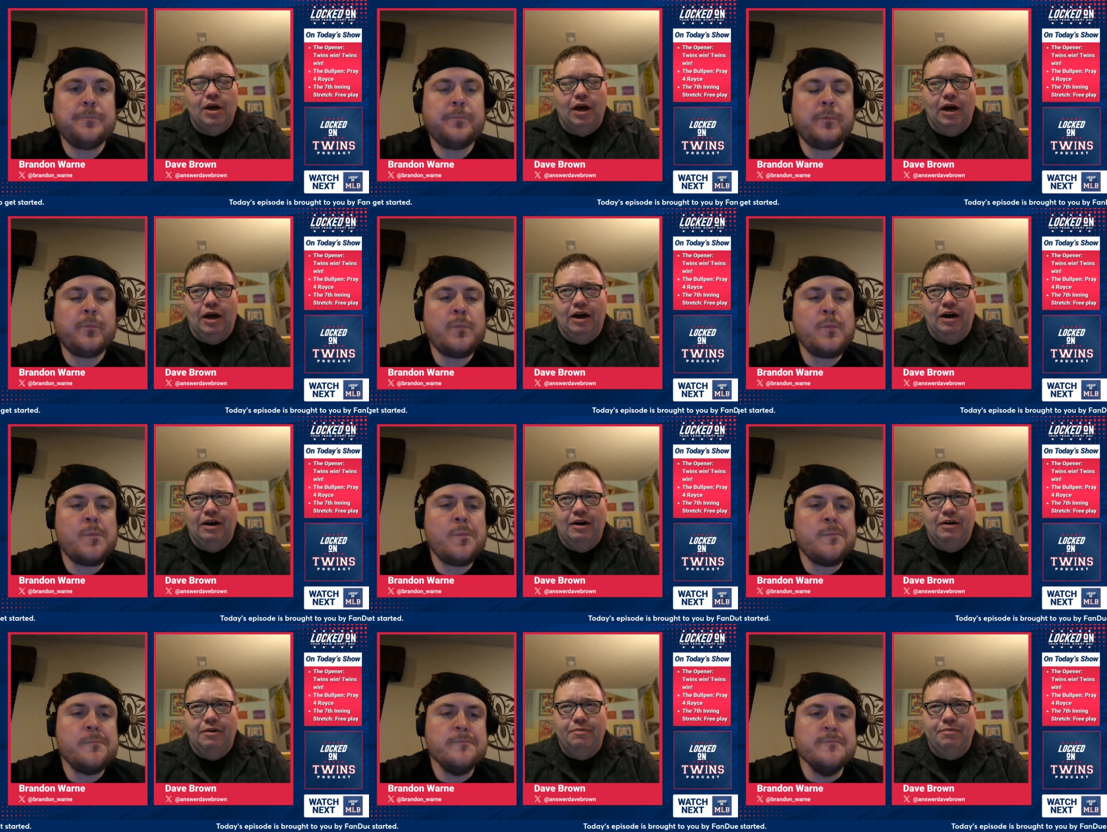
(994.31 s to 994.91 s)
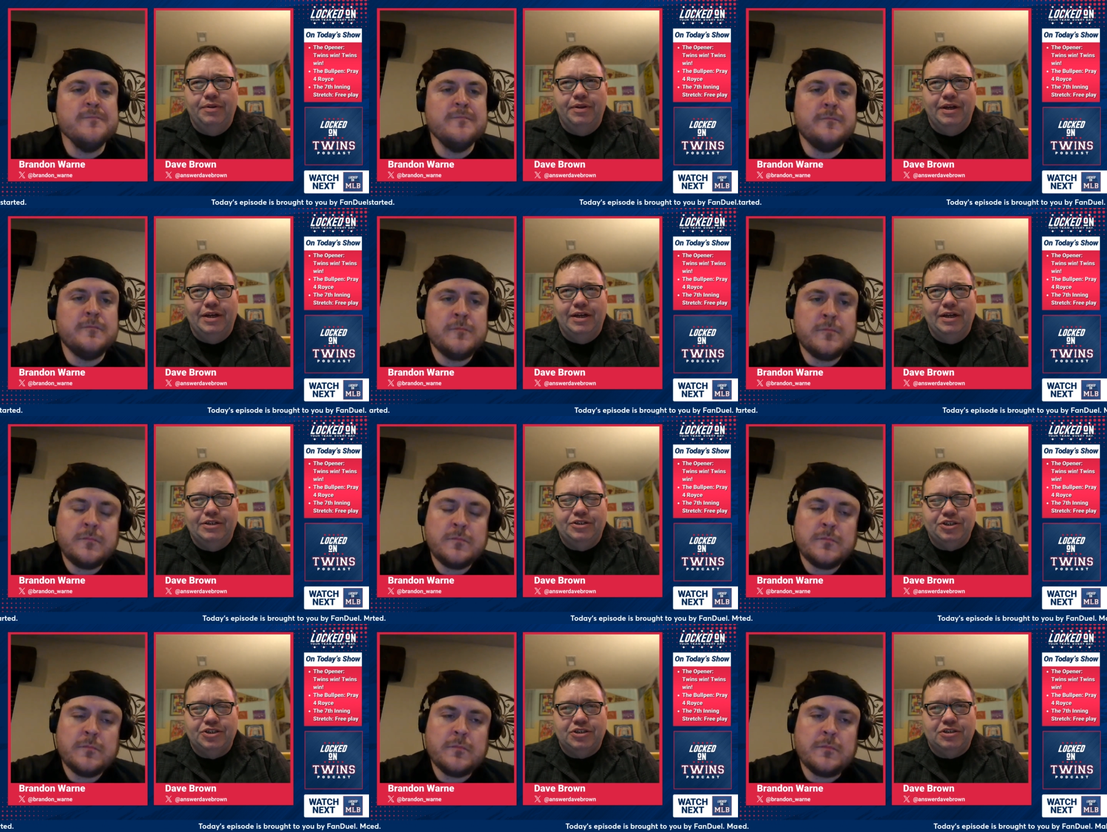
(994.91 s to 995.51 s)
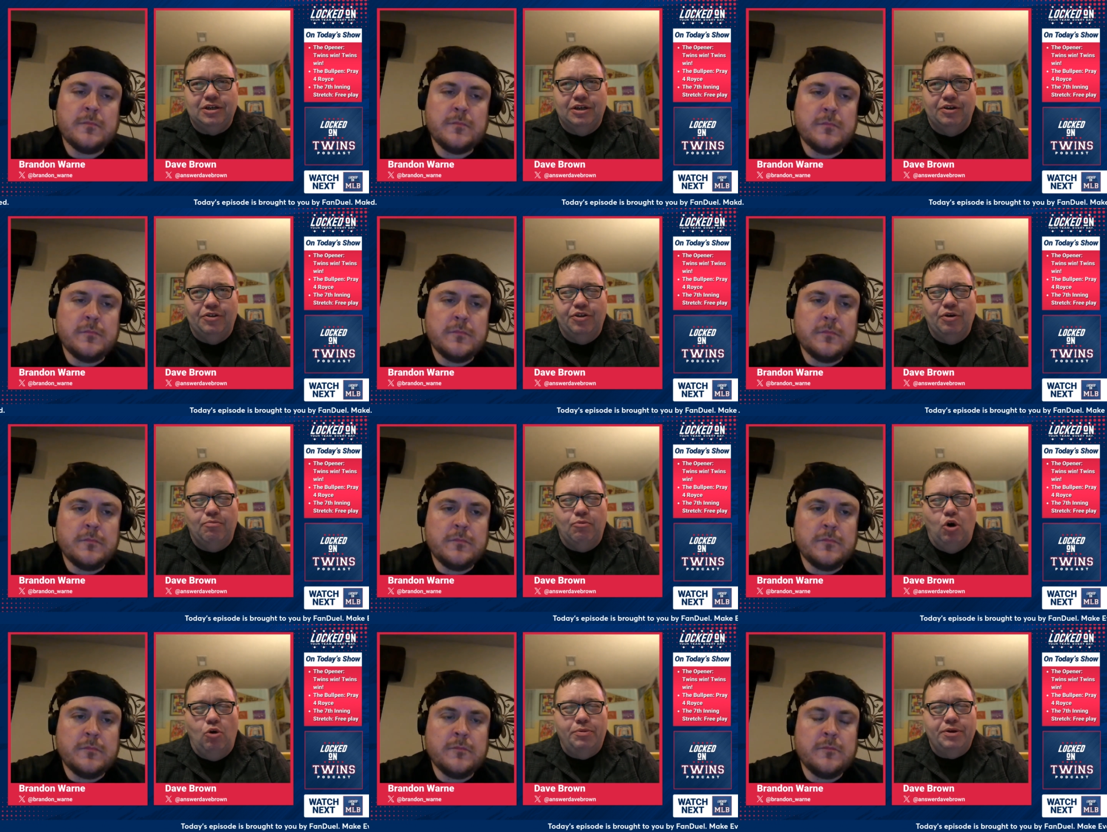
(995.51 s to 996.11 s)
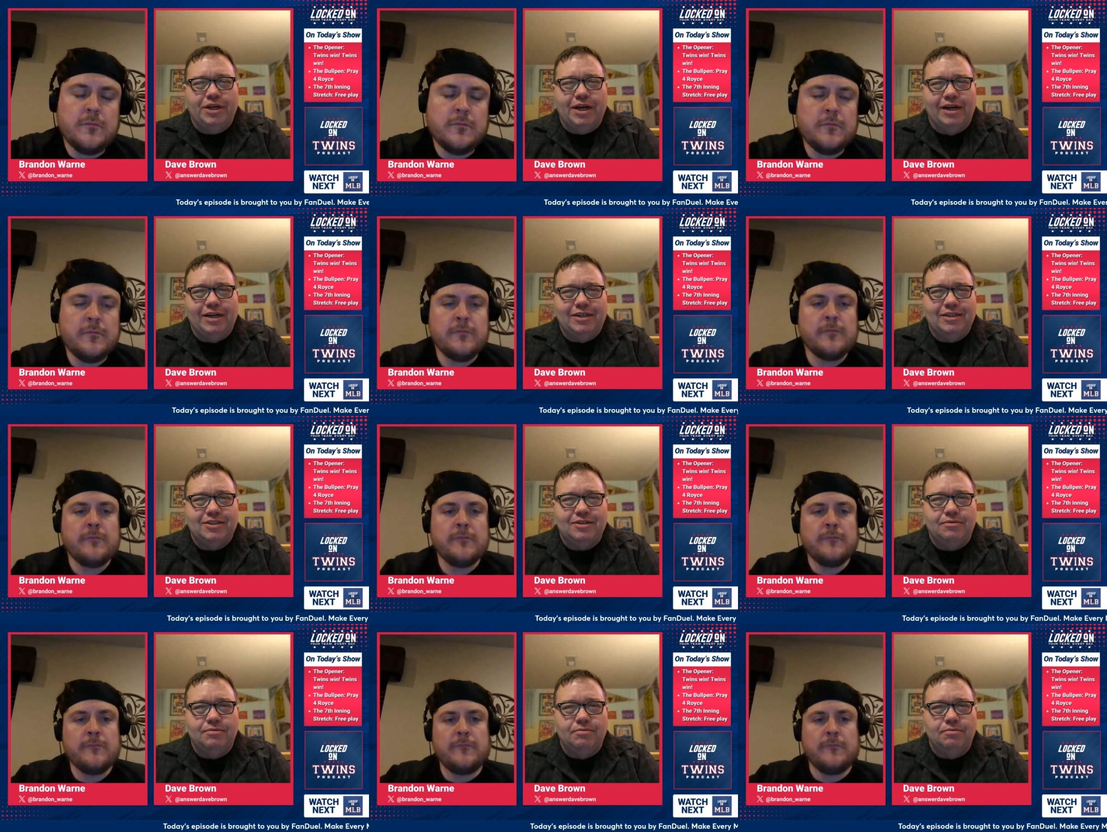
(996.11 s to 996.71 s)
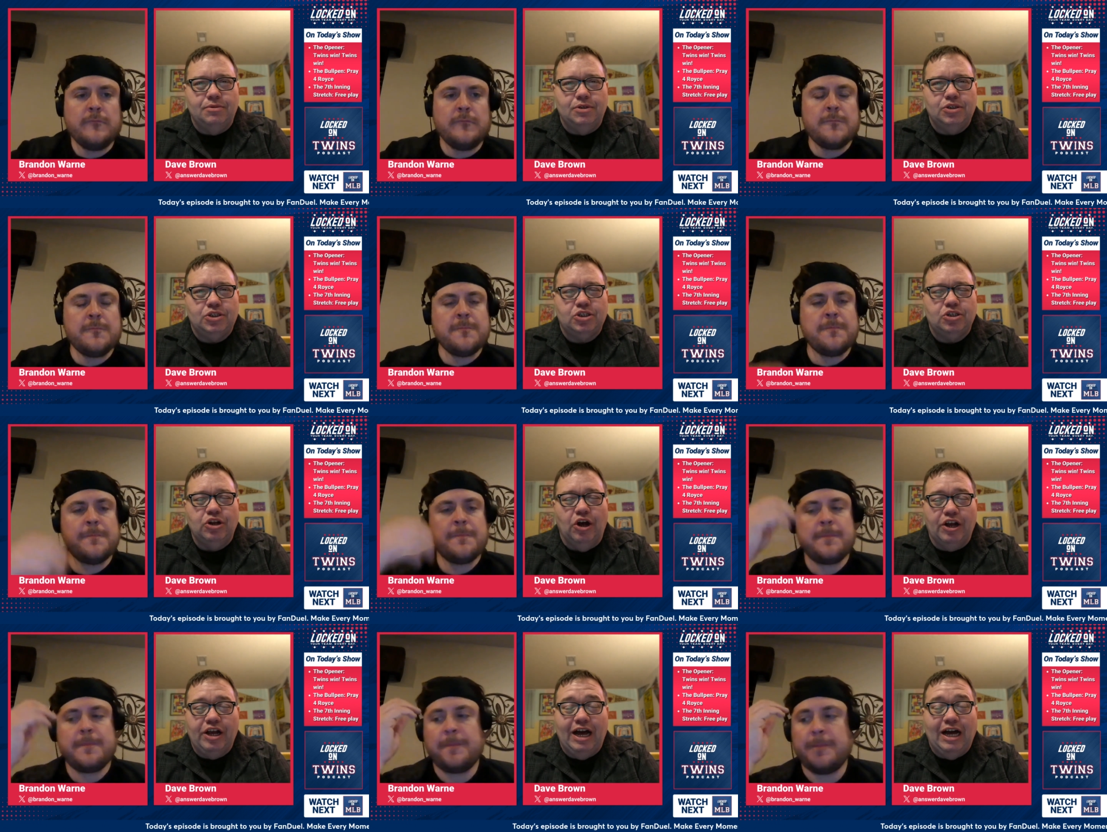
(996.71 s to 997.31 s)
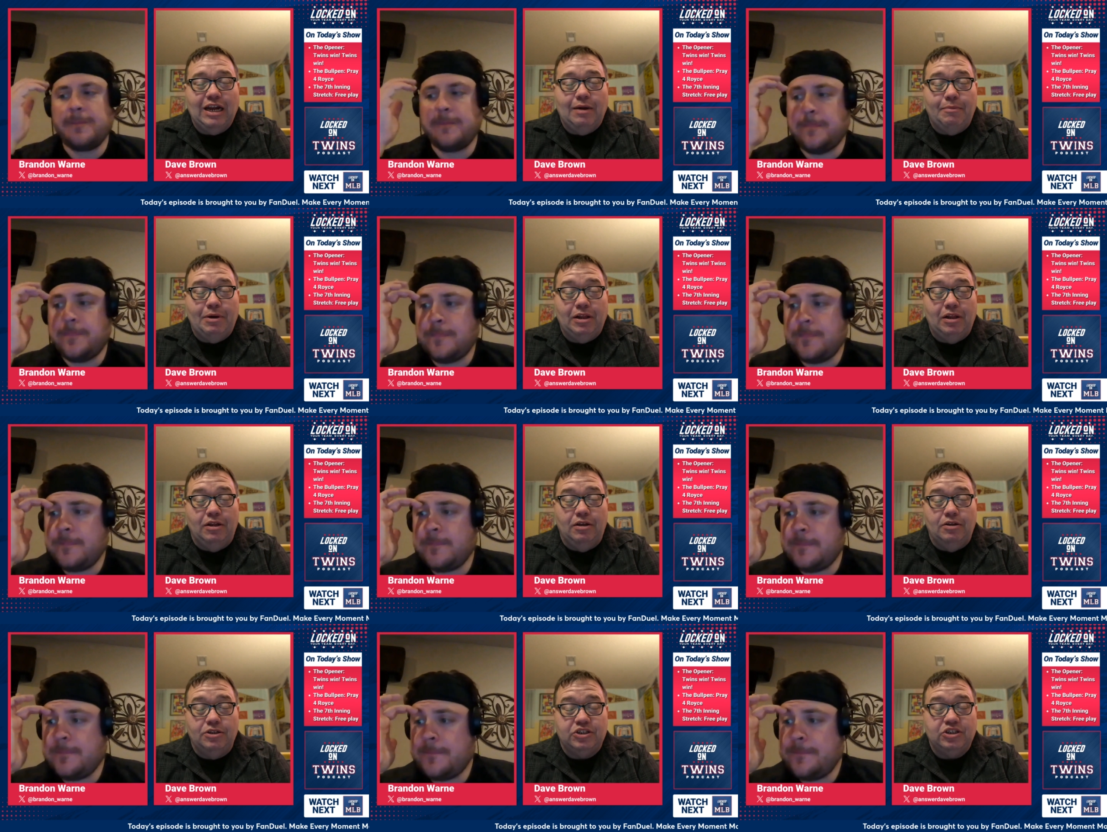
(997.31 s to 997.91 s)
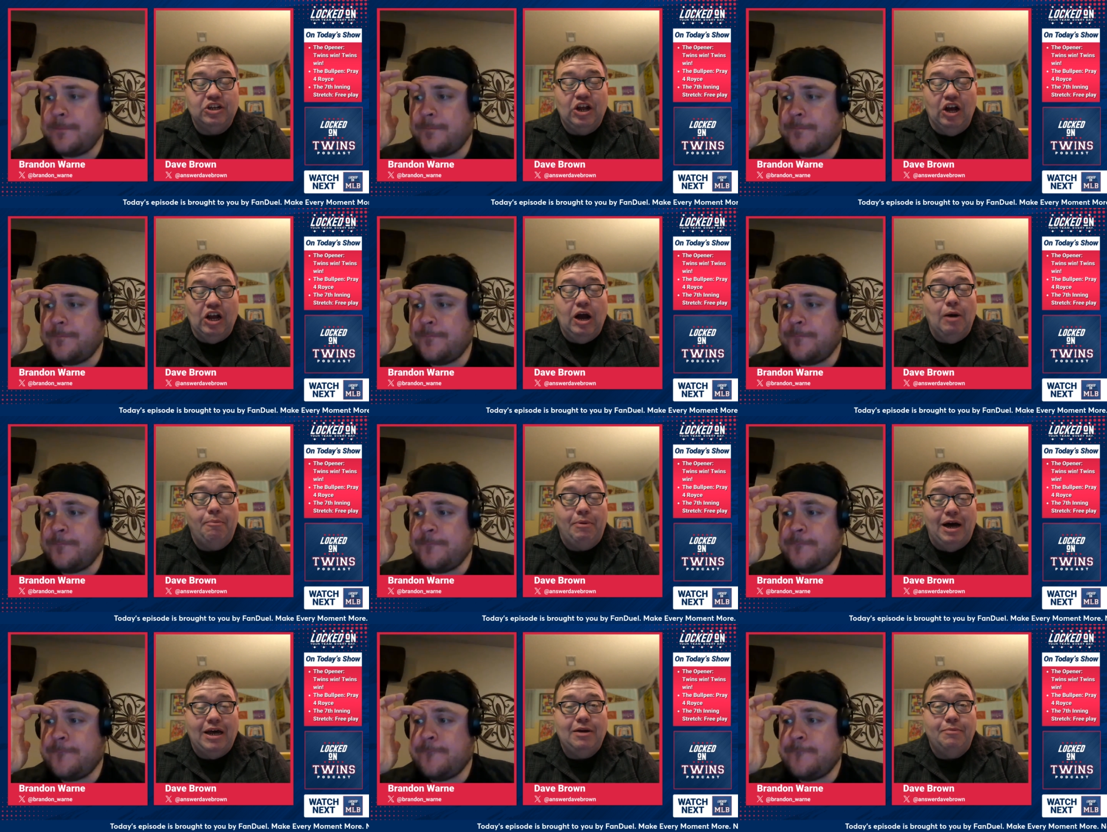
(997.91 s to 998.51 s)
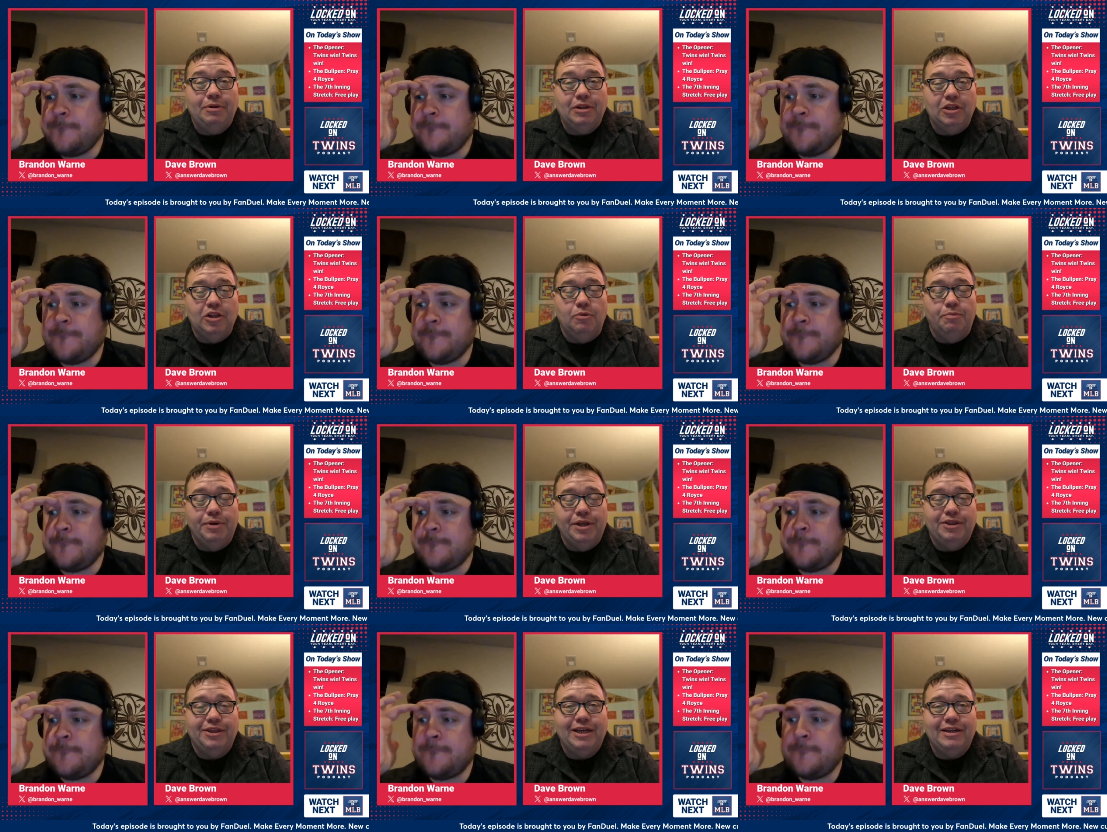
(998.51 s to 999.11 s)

Speaker 1: Uh, it just uh, the moment kind of snuck on him, snuck up on him a little bit.